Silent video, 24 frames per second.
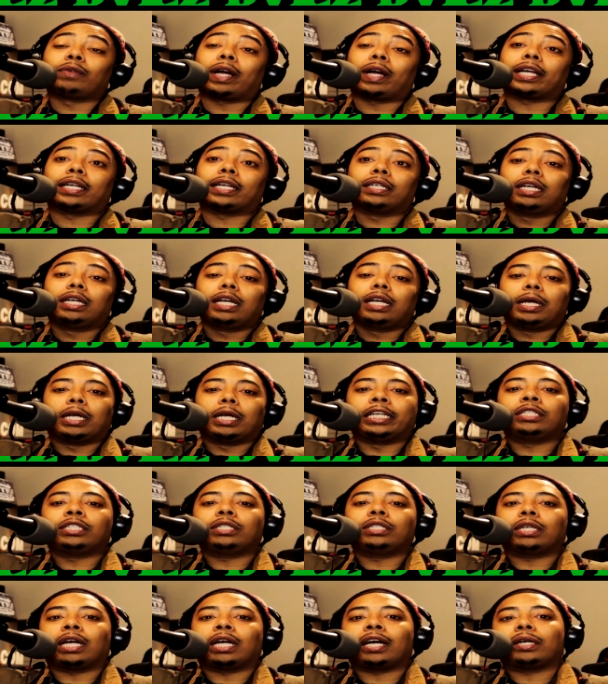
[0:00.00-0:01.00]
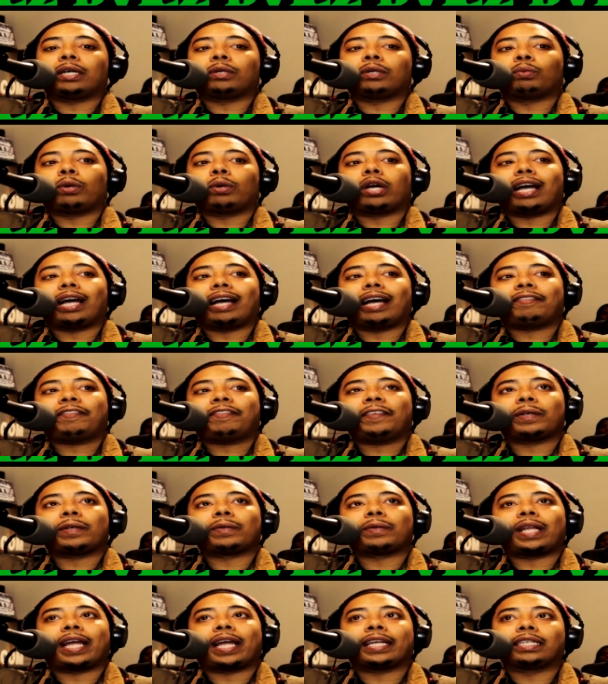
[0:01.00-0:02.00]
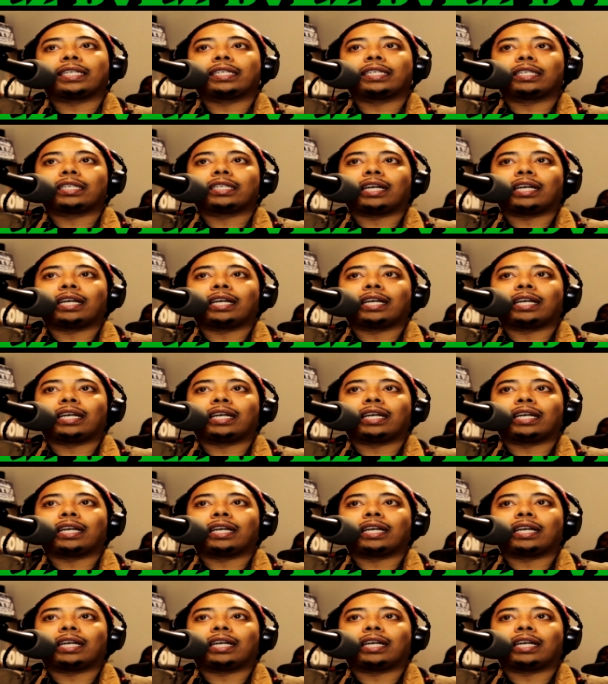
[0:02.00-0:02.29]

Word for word: right. How do you and, feel? I, well, I feel like